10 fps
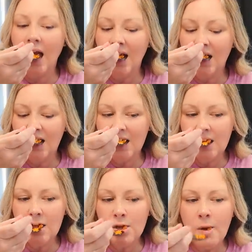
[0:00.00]

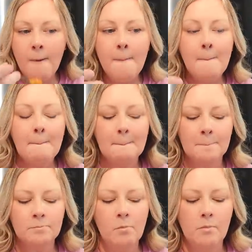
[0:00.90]

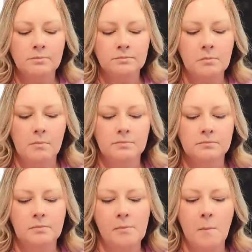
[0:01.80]

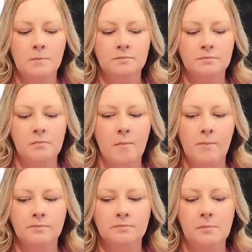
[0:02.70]

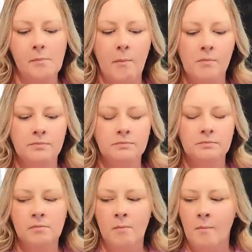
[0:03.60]

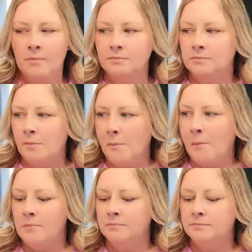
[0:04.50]

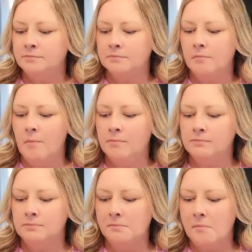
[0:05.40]

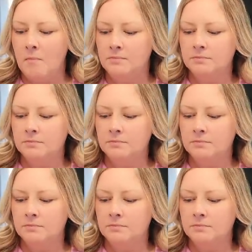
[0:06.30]
(no one is talking)